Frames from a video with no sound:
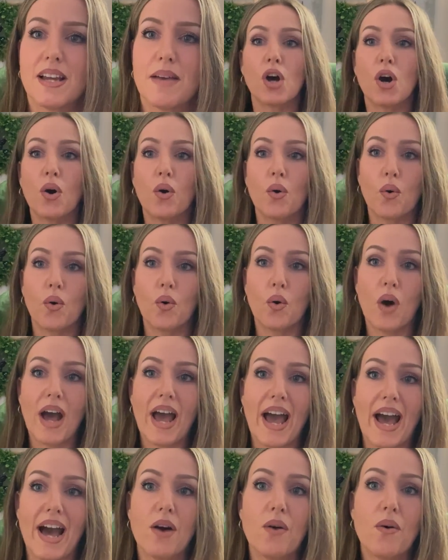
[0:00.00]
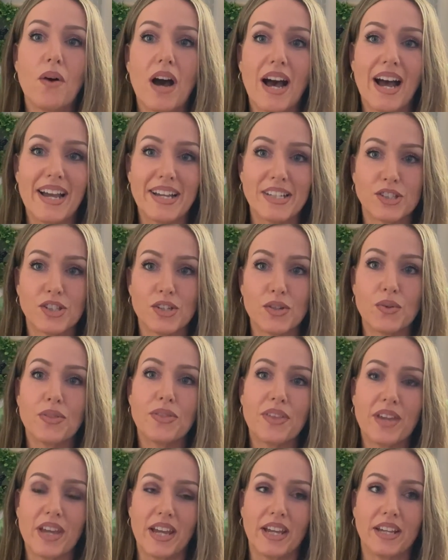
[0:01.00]
So, how I do
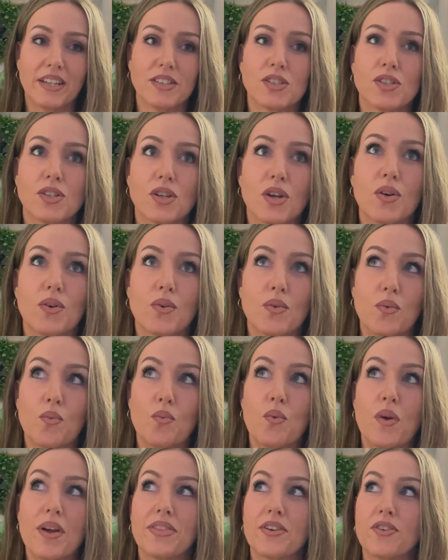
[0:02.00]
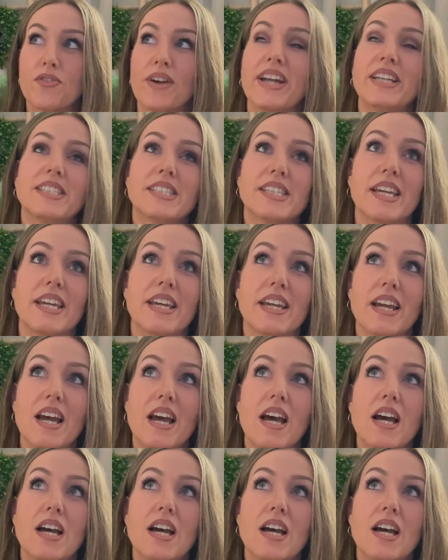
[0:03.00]
things with Gracie,